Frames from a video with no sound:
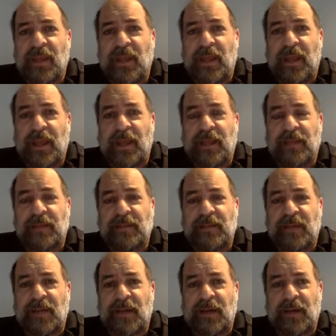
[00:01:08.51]
And
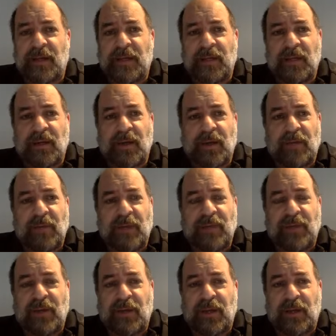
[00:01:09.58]
we have
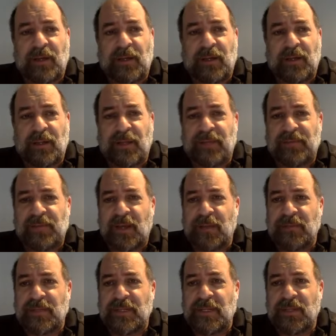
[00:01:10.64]
a
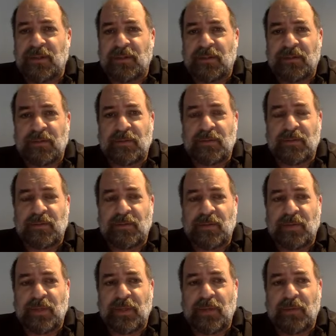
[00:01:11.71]
lifetime deal
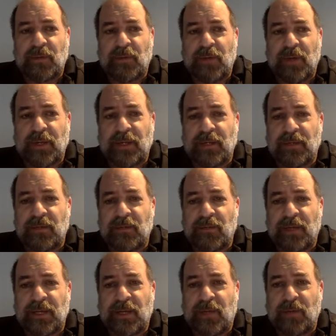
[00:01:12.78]
that we're running right now.